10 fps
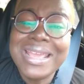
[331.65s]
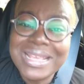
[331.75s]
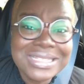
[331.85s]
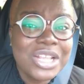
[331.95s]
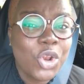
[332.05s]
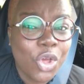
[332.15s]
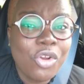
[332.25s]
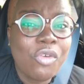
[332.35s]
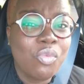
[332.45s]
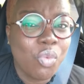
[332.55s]
it's a lot
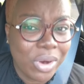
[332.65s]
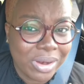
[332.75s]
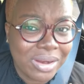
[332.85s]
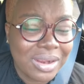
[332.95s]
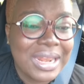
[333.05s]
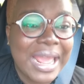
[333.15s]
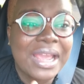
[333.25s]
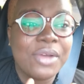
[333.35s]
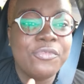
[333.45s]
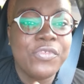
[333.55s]
of work.
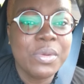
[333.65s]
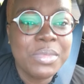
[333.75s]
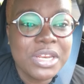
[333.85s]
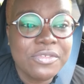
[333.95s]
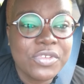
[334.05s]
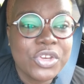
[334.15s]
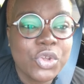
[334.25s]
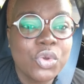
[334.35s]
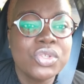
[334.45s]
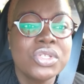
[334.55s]
Like filming the
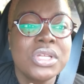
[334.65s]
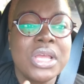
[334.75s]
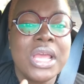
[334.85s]
videos,